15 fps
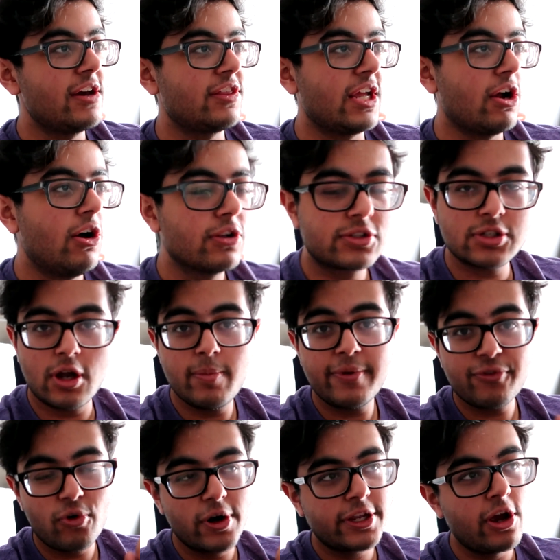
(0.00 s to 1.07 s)
I think. Also,
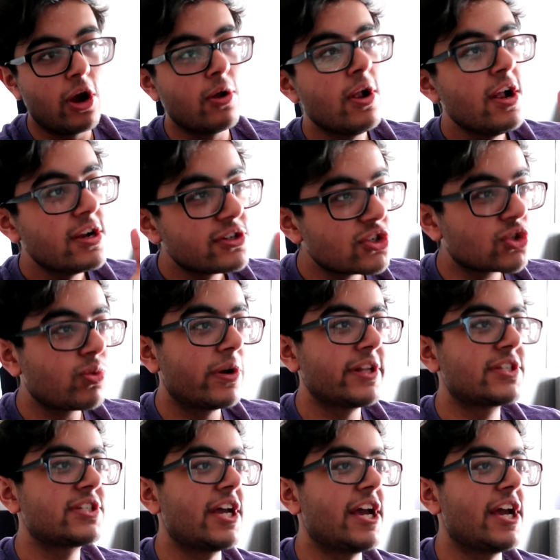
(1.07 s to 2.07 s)
before I go, just want to